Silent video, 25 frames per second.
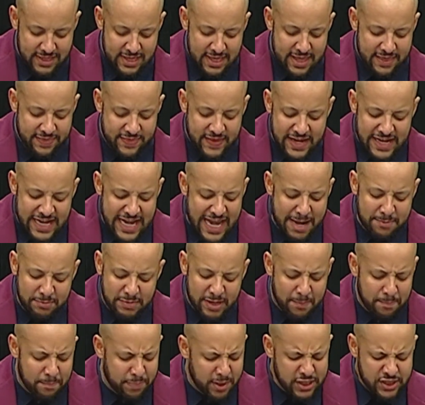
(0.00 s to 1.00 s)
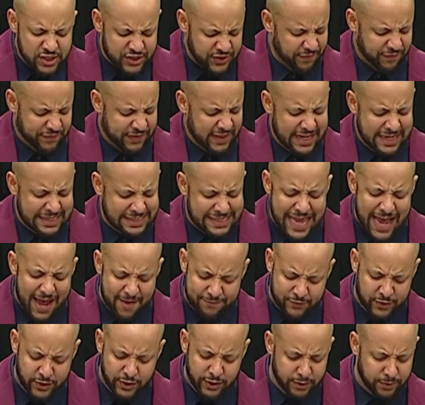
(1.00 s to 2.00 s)
They named a bunch of things
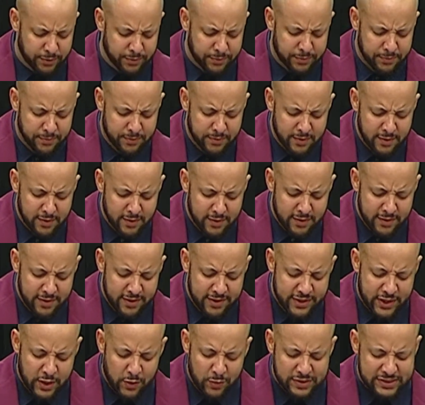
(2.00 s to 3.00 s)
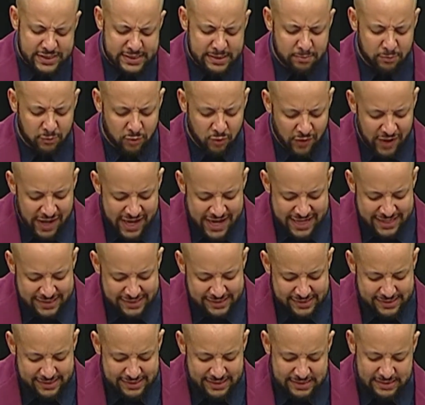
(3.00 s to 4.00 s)
after you. There were some
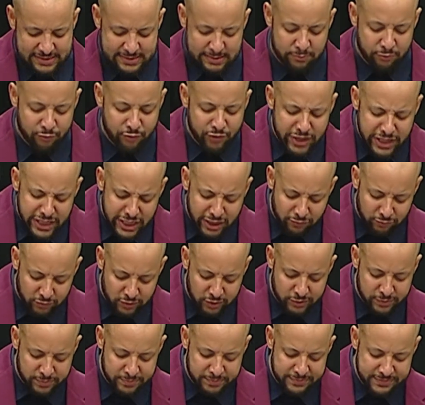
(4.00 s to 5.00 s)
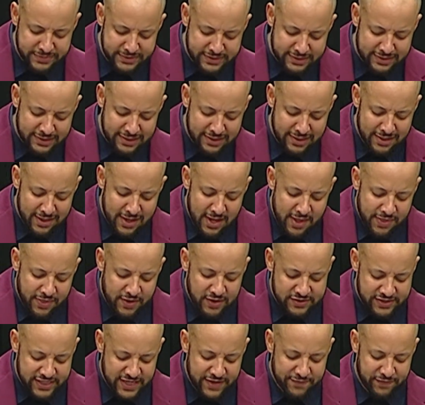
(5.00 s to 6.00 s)
grants and some reading rooms.
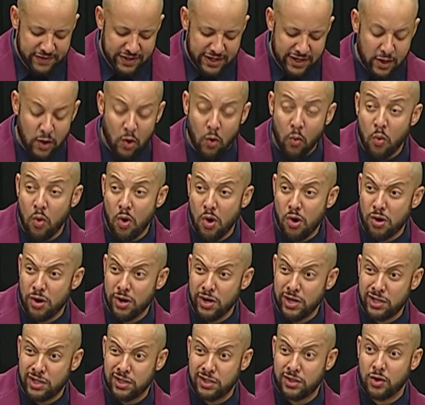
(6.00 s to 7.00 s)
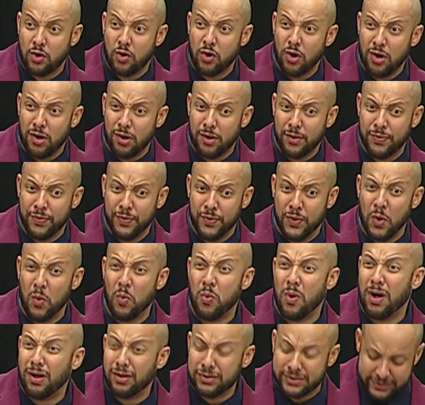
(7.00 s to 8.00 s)
There's even an award called the
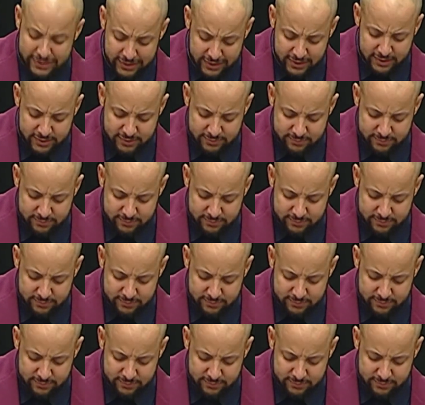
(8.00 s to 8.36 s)
Walter,